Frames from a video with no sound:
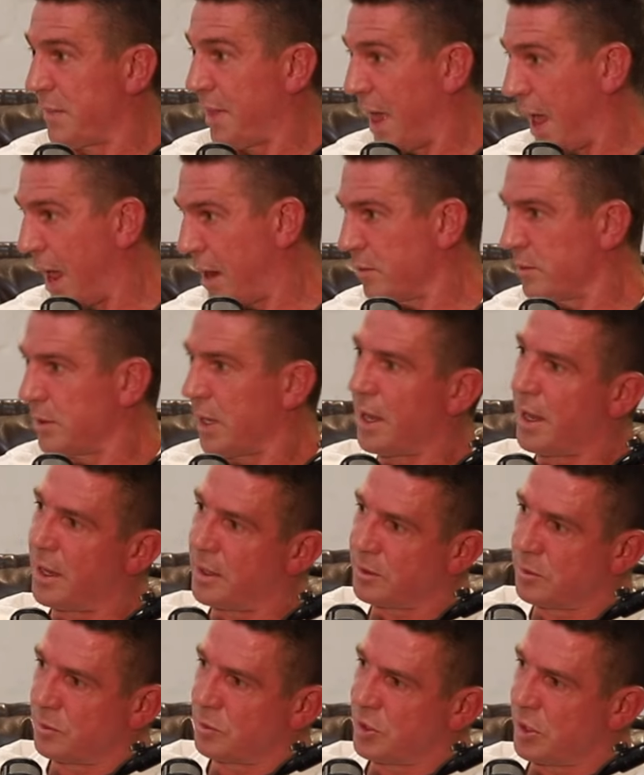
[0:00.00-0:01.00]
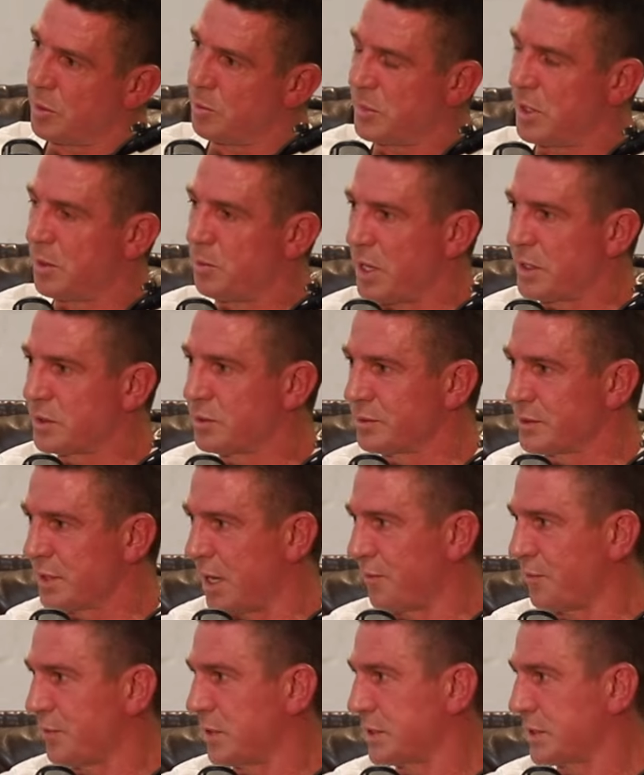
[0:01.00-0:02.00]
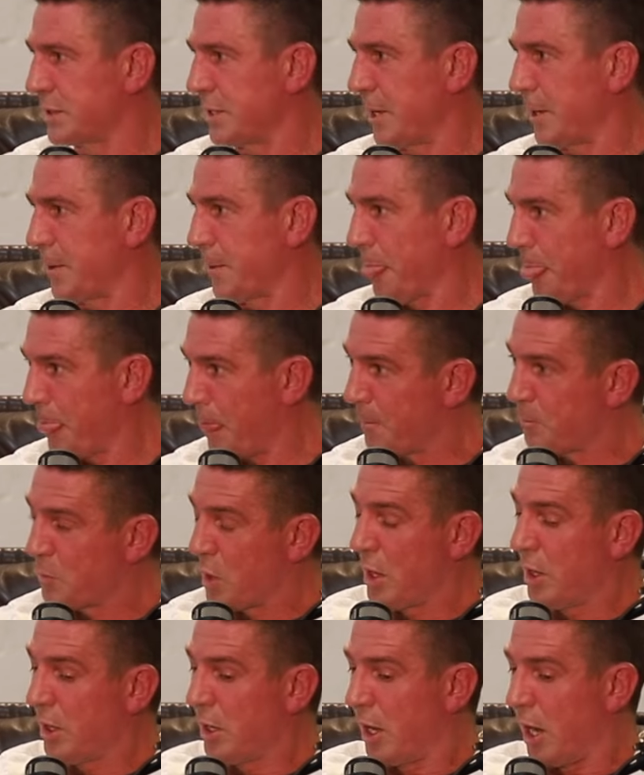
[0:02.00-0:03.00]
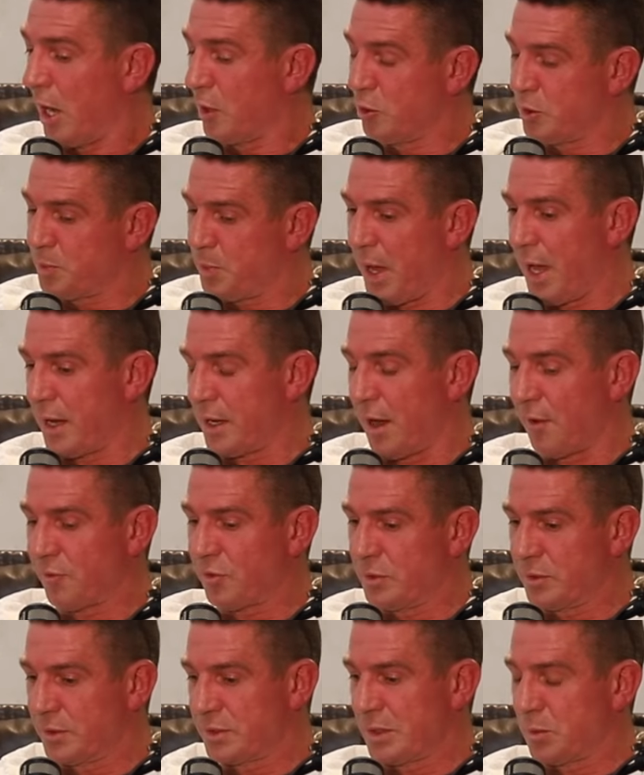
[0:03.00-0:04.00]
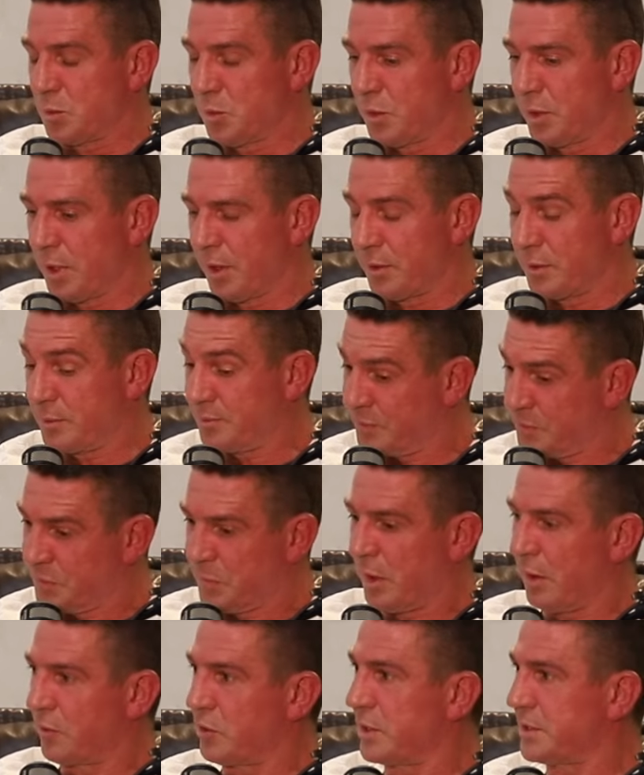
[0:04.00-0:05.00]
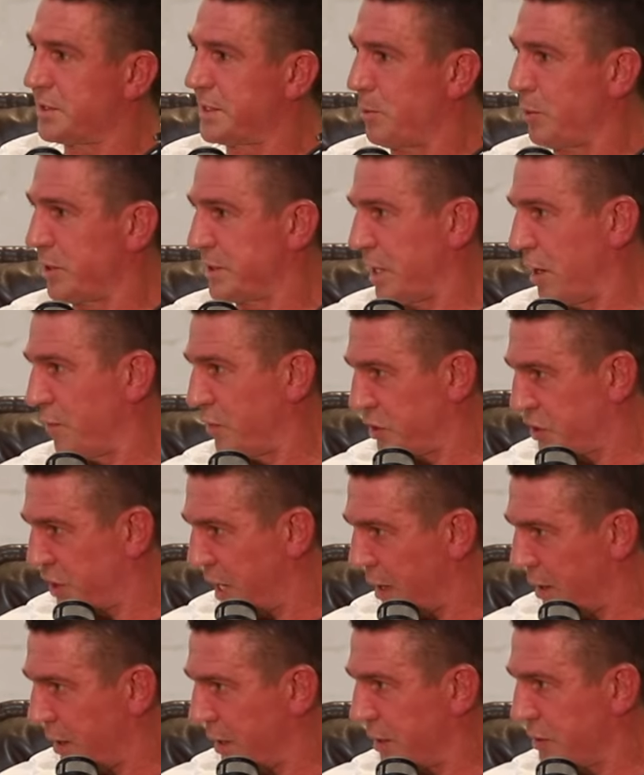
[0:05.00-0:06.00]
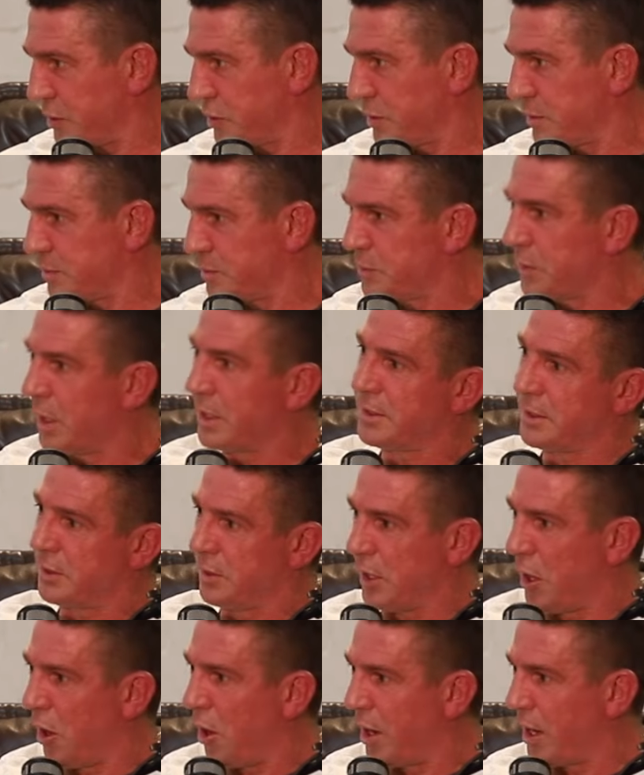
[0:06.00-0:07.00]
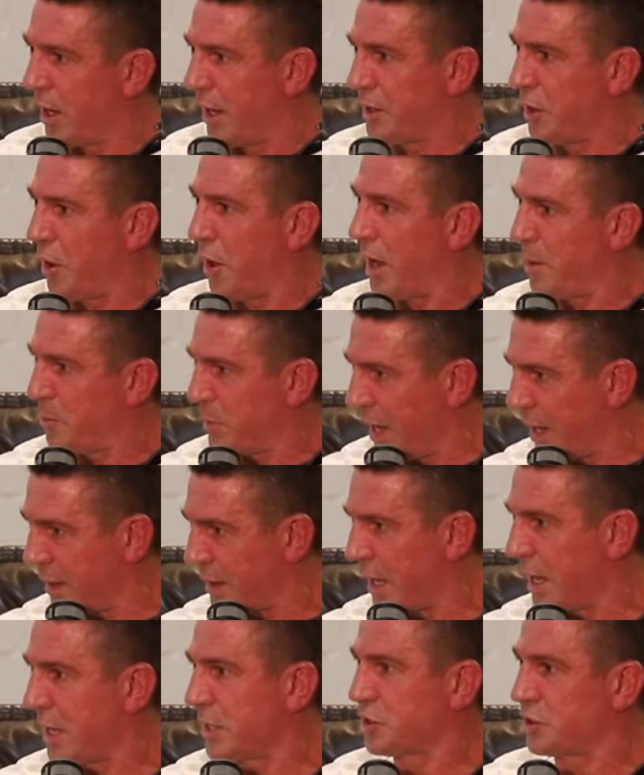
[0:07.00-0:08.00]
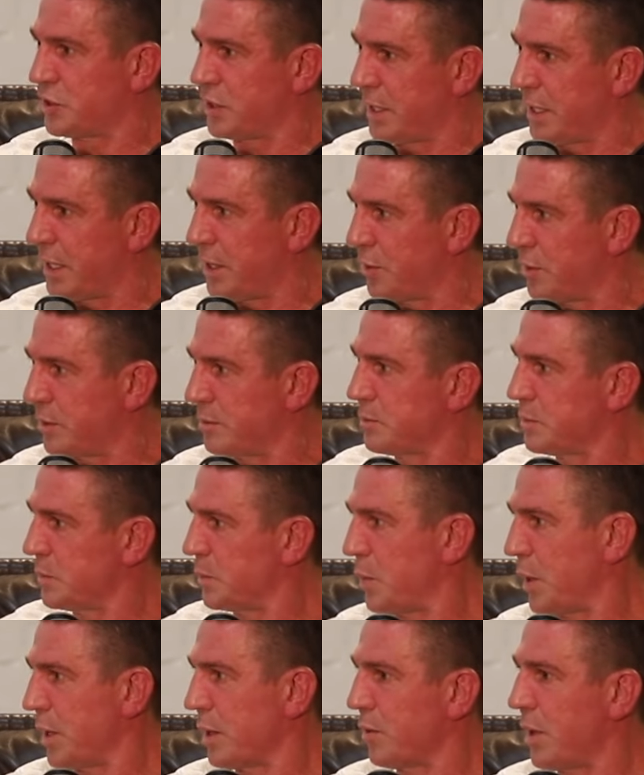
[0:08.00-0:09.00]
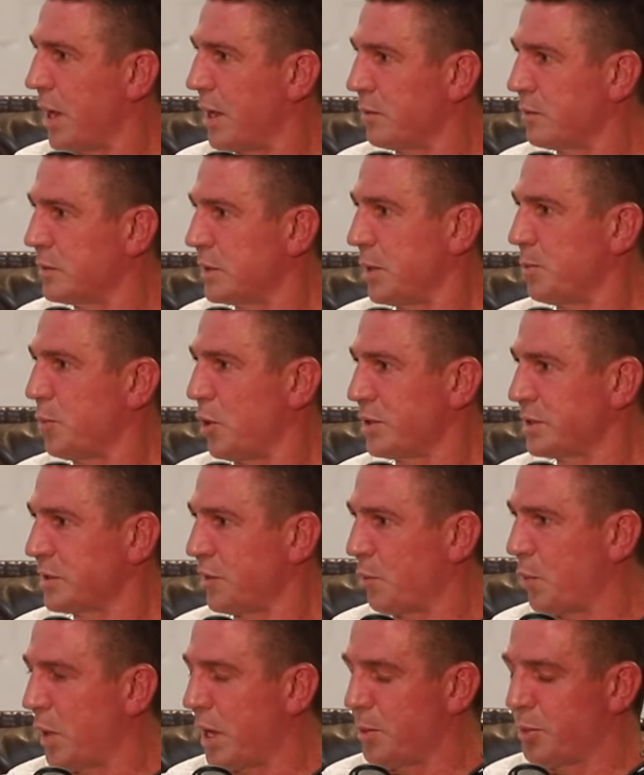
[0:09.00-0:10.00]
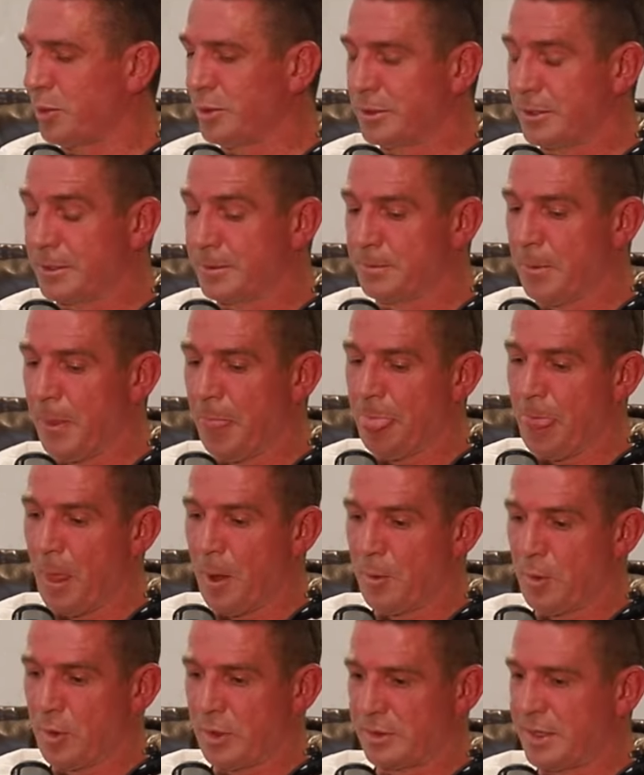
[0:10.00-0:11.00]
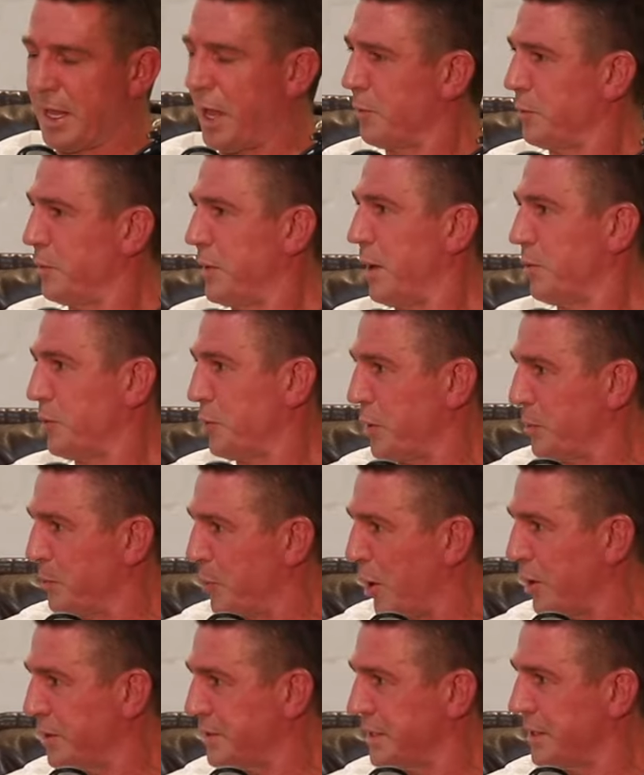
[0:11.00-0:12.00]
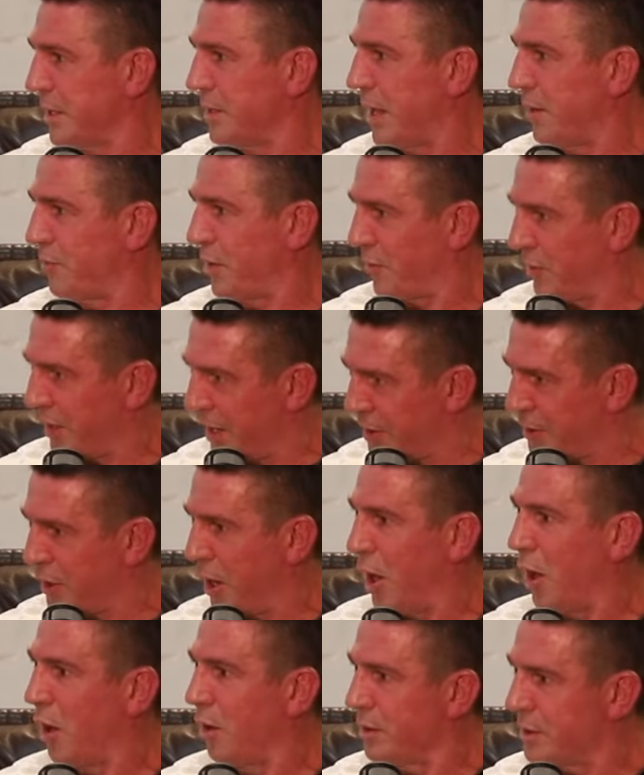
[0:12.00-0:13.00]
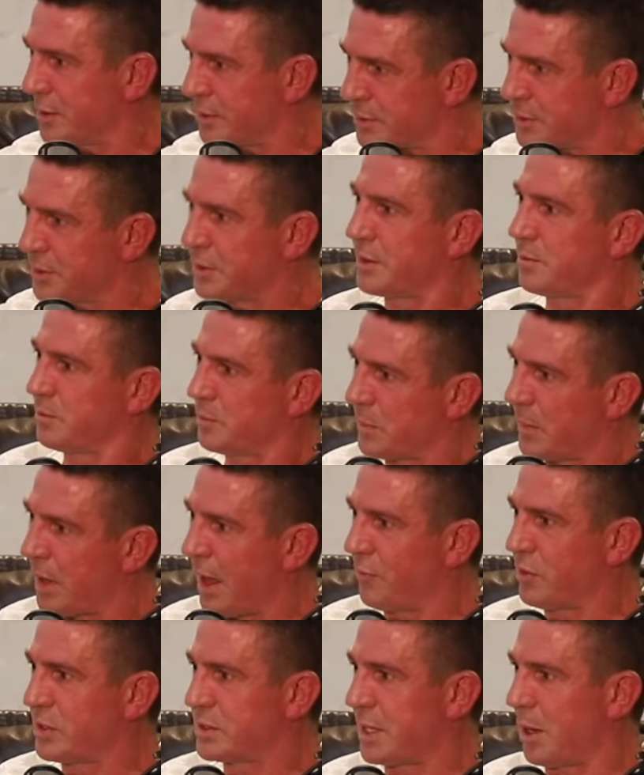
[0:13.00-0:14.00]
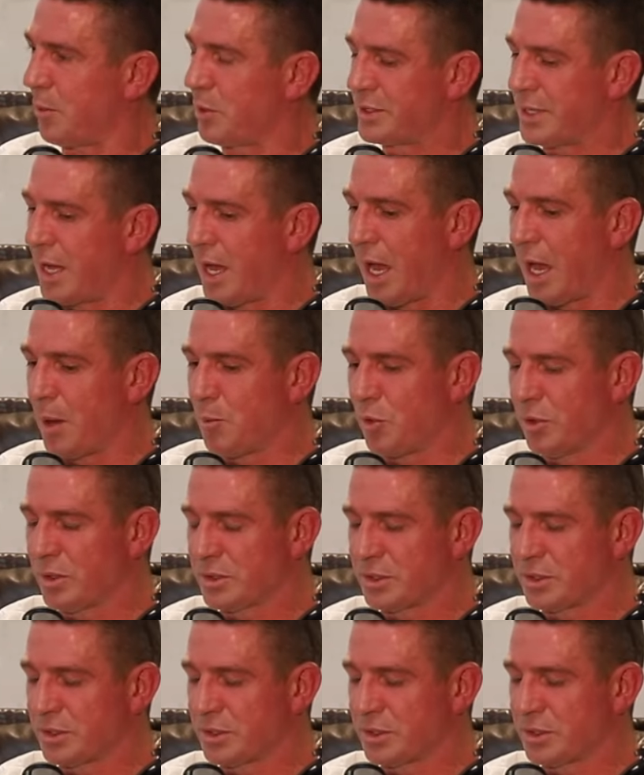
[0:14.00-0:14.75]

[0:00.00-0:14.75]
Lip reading: that and your mental toughness. So I looked back after losing Warne, I thought I've got to set myself a challenge, and I did an Ironman last year, and being around positive people, and now doing boxing. I love having a goal and sort of having something to aim on,